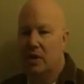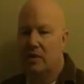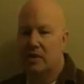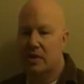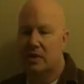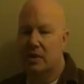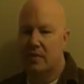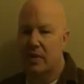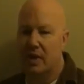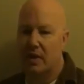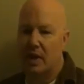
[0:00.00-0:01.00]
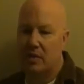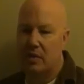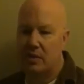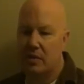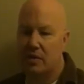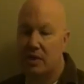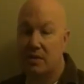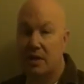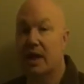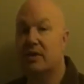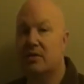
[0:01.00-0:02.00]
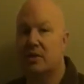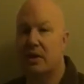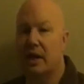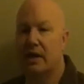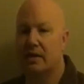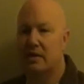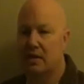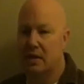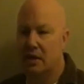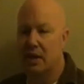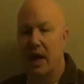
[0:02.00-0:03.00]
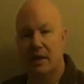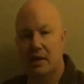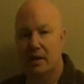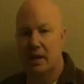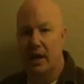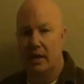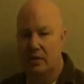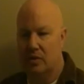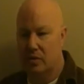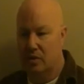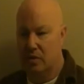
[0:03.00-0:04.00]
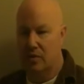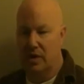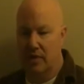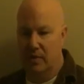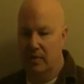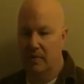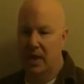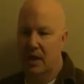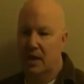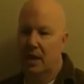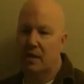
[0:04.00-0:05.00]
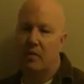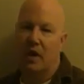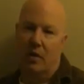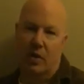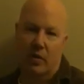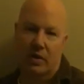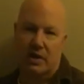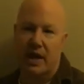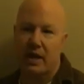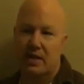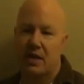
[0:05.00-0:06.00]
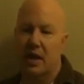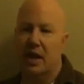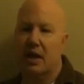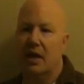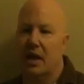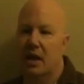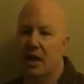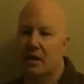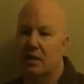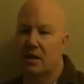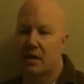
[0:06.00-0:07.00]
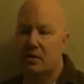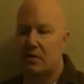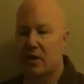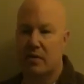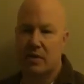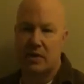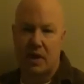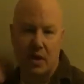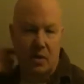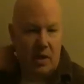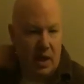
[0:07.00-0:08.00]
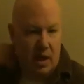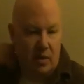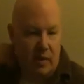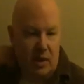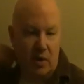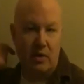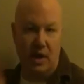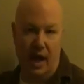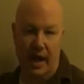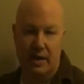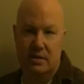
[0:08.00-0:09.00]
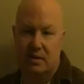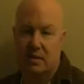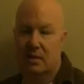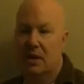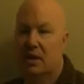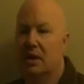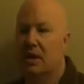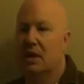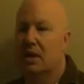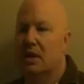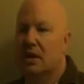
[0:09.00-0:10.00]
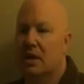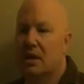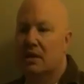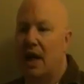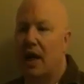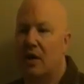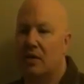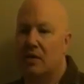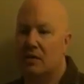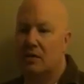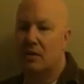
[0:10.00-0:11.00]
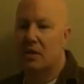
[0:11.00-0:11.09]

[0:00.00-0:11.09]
It was just something that was used as an exercise in an acting class or whatever, where we would take a scene and the instructor would say, okay, we know the lines, now